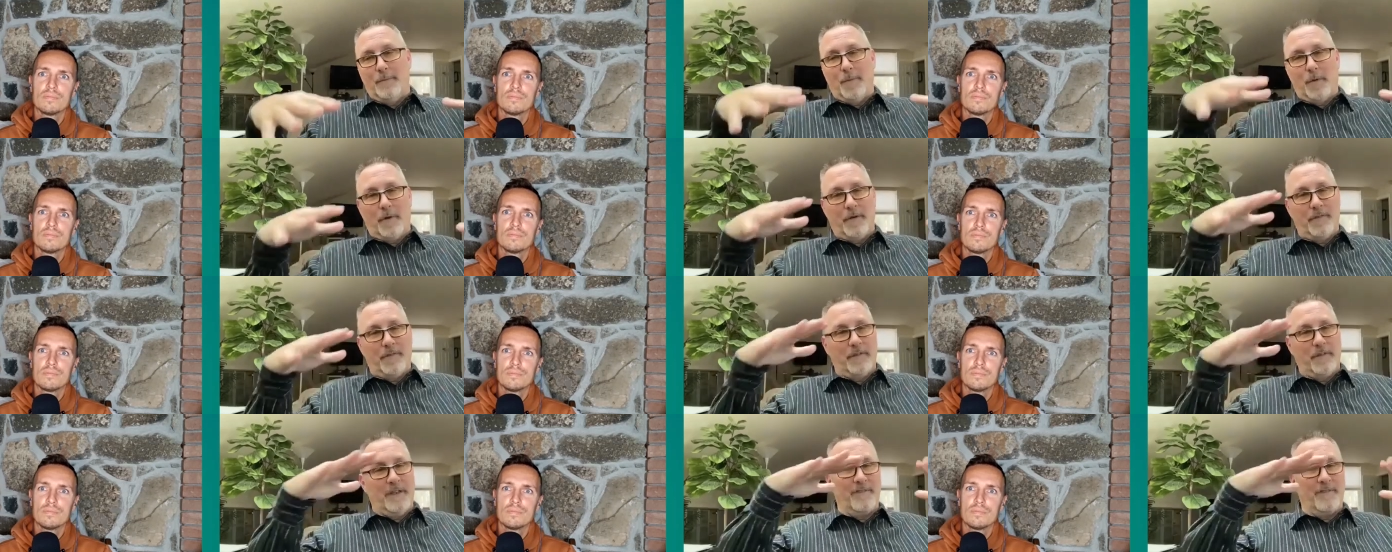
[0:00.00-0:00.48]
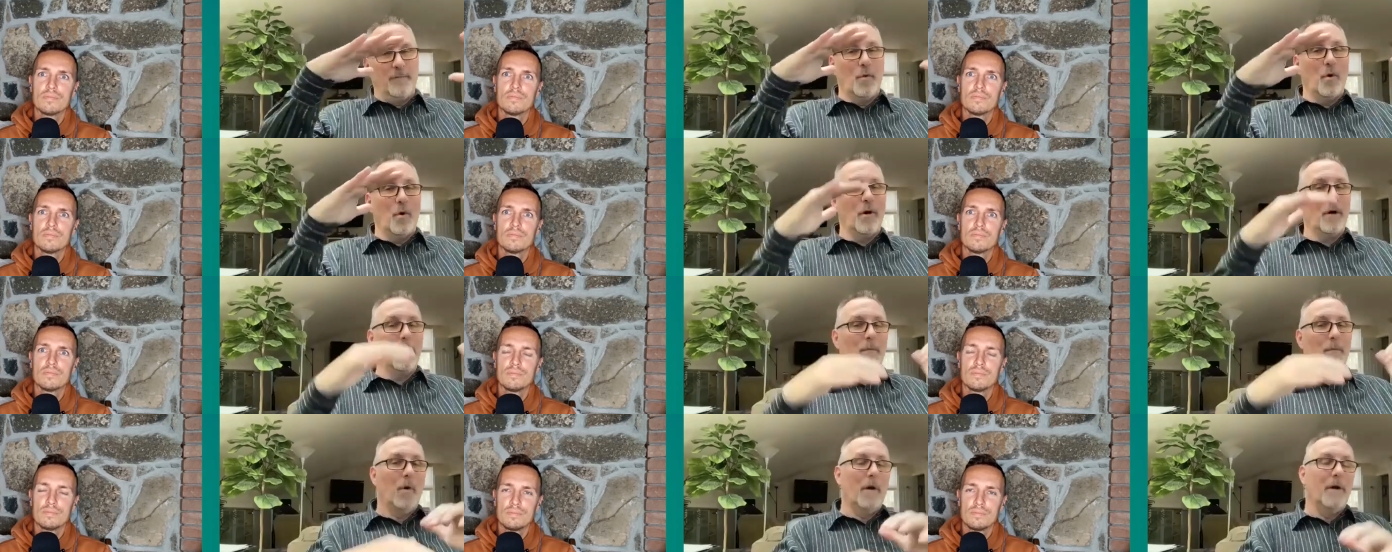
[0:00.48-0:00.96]
Speaker 1: perceives more
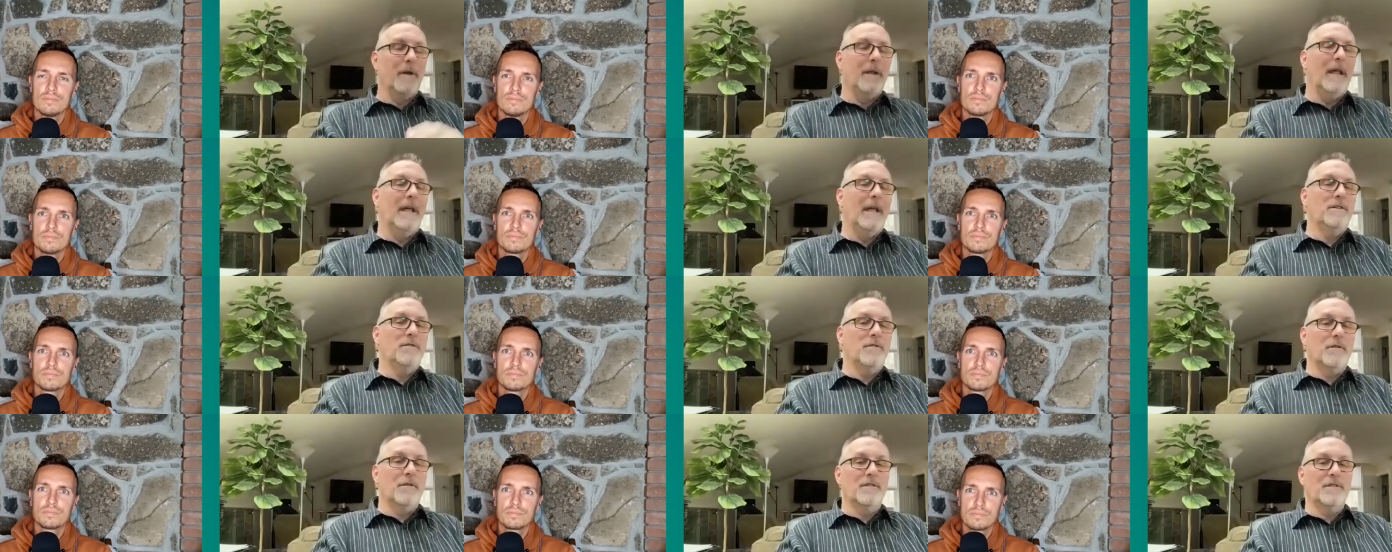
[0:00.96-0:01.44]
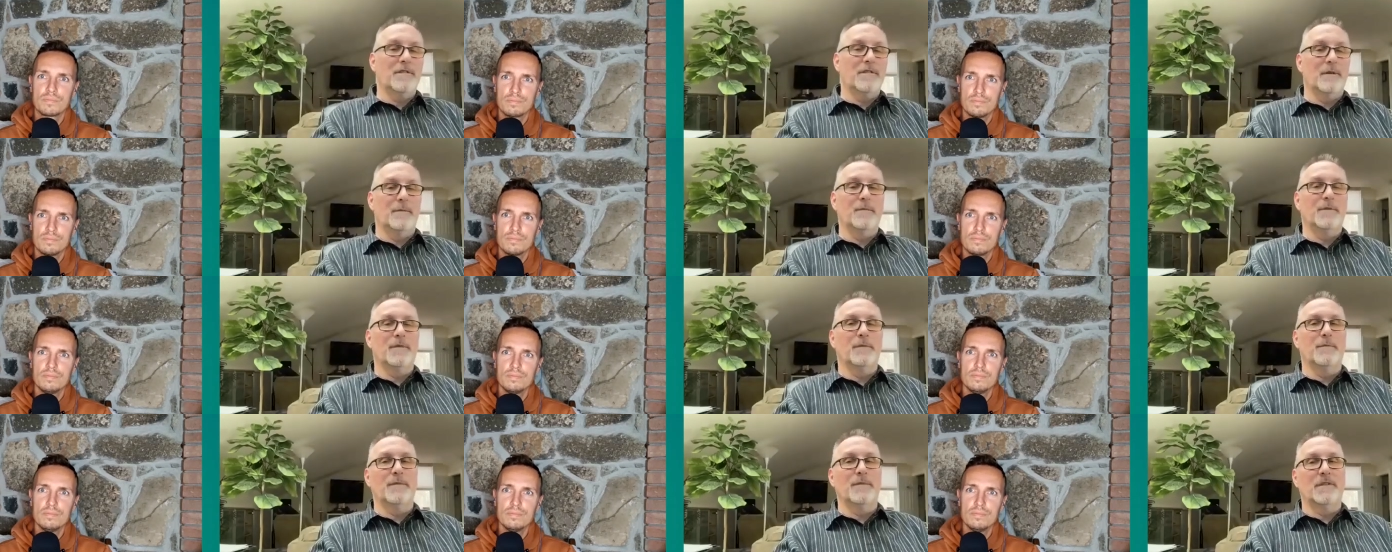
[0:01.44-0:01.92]
and more danger,
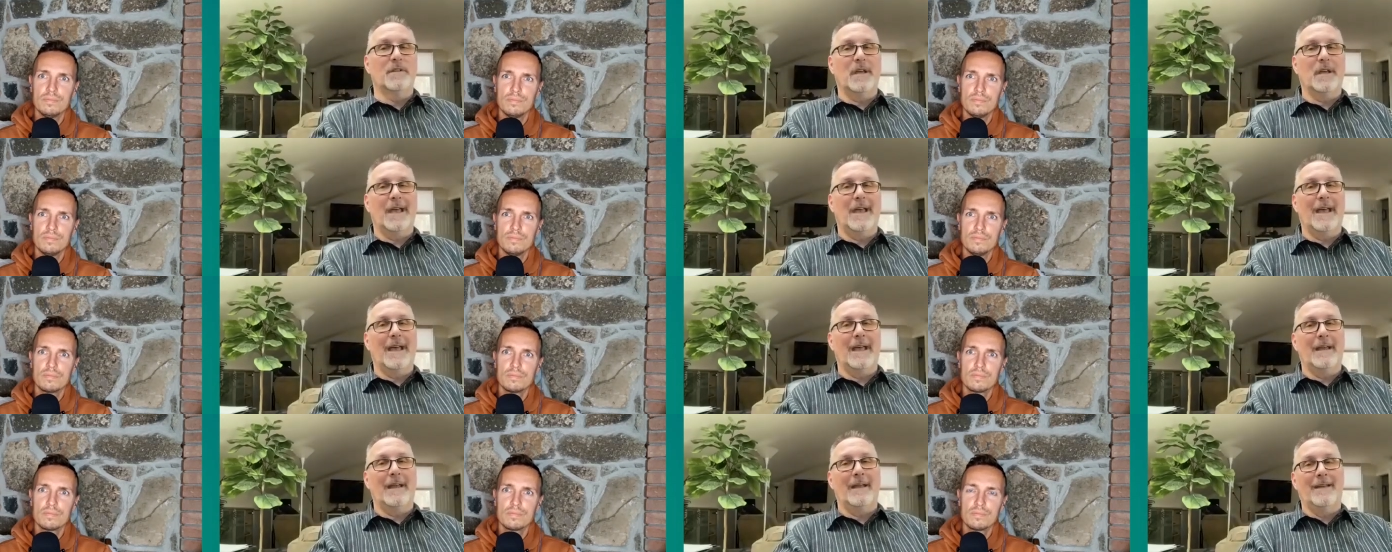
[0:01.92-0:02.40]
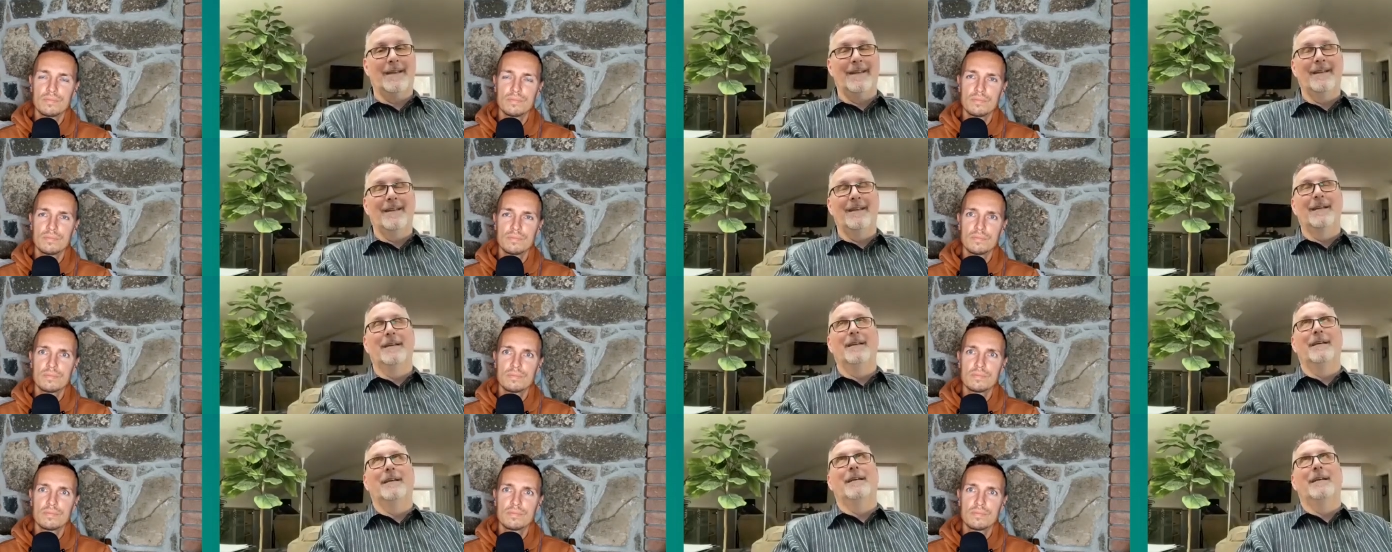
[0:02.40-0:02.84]
symptoms can